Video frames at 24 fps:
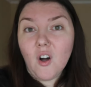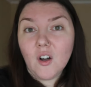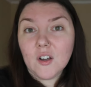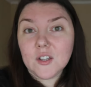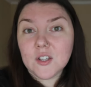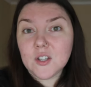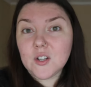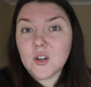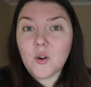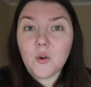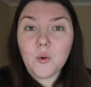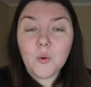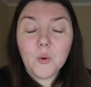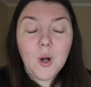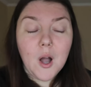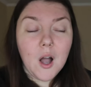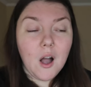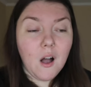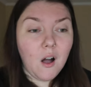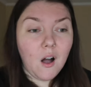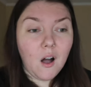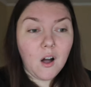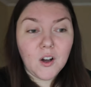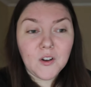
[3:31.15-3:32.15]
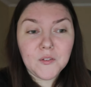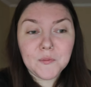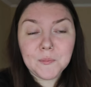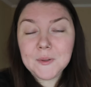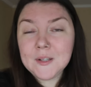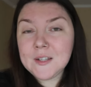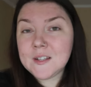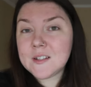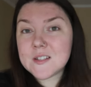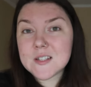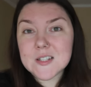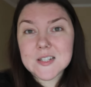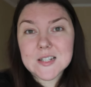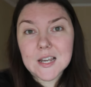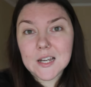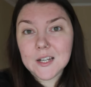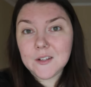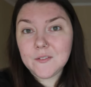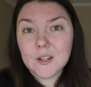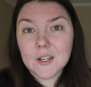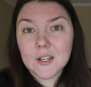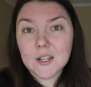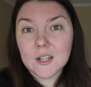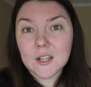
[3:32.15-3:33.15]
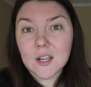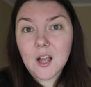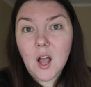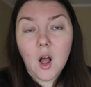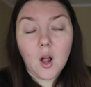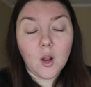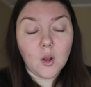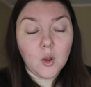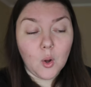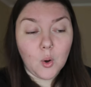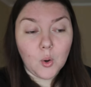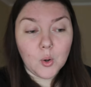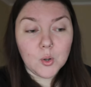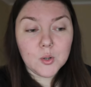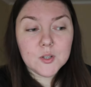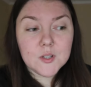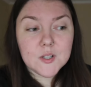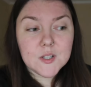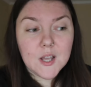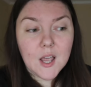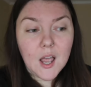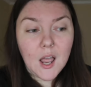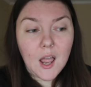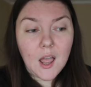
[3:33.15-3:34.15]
you know, I've been saving a lot